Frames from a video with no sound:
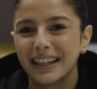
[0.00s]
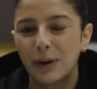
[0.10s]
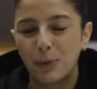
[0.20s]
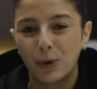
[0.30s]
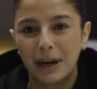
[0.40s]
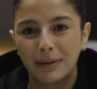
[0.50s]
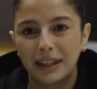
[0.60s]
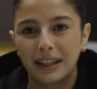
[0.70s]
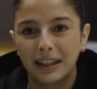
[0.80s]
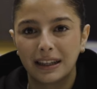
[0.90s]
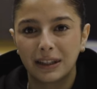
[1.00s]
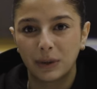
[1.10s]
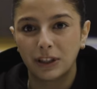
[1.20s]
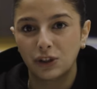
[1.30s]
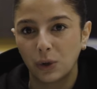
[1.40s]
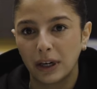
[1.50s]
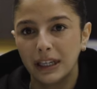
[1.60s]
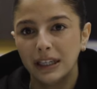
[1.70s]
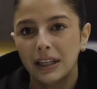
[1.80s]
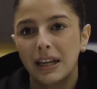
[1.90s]
a program that they think they would
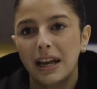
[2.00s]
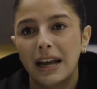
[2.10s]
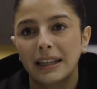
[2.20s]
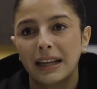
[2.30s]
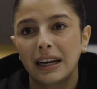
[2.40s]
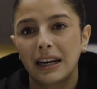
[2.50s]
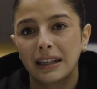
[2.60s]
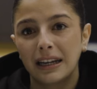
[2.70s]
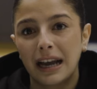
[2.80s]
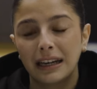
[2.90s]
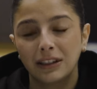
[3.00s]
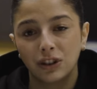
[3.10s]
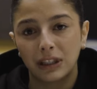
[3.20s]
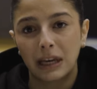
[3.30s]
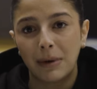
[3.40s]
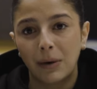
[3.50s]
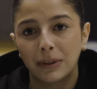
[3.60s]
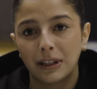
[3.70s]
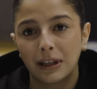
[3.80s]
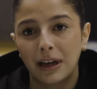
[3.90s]
enjoy. And then they just came out
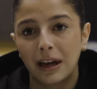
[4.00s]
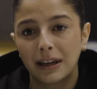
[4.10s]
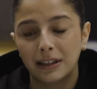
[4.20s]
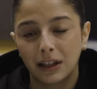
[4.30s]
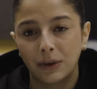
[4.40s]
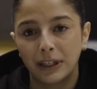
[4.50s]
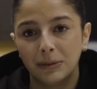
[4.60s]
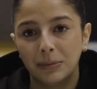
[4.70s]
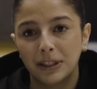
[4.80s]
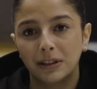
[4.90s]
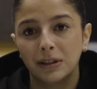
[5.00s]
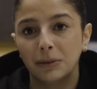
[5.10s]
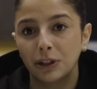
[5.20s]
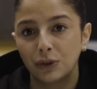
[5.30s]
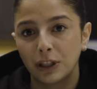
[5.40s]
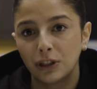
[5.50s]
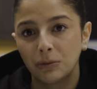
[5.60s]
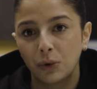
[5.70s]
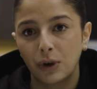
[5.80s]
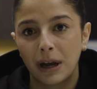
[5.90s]
with the accelerated business
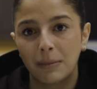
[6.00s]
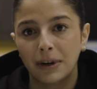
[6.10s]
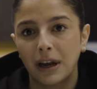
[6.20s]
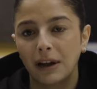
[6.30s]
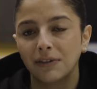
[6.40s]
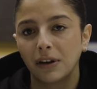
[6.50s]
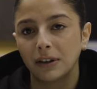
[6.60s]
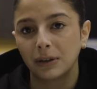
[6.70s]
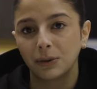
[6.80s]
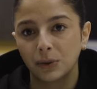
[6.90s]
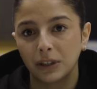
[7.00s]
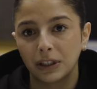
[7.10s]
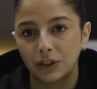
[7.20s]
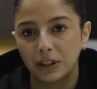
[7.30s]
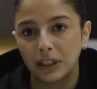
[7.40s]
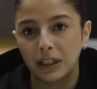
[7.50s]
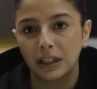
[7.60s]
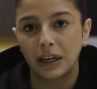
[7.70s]
administration program, and I found that it was really interesting,